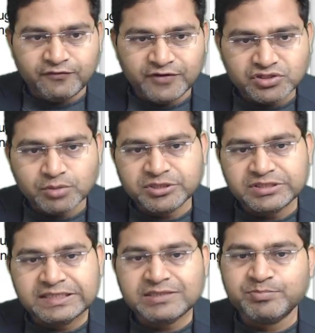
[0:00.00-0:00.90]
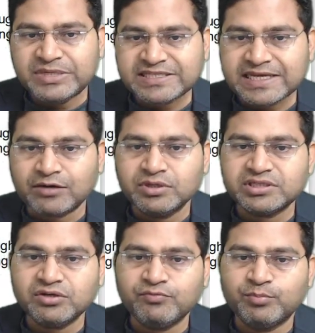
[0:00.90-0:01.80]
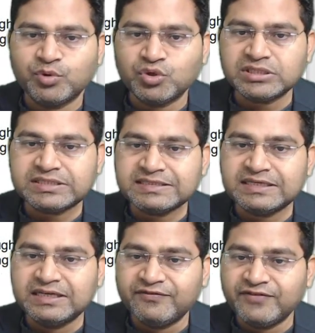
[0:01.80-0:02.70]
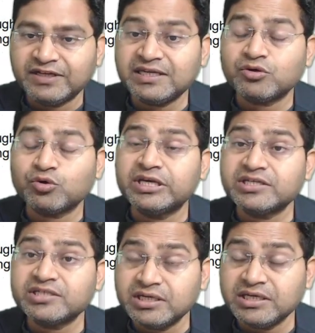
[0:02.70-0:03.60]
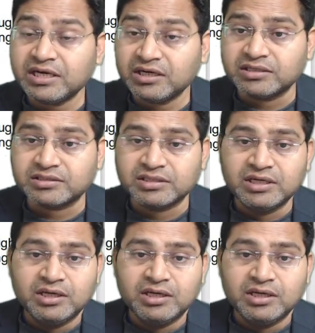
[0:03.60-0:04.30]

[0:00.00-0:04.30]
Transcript: First option says miscalculation of bonus is a defect that occasionally occurs.